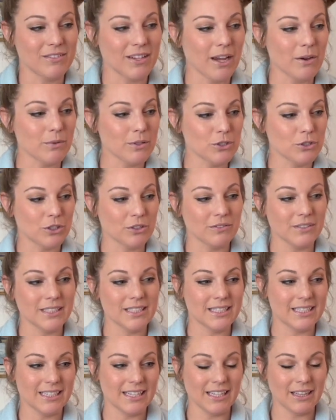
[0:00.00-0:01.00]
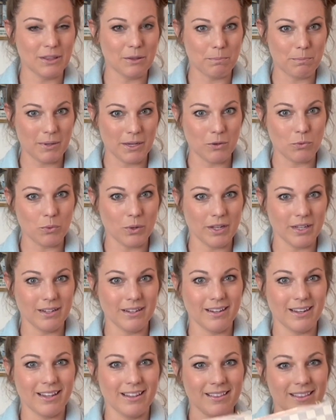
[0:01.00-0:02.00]
I was nervous to get the big one
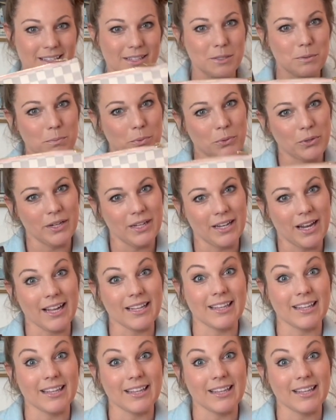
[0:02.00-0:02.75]
in this print.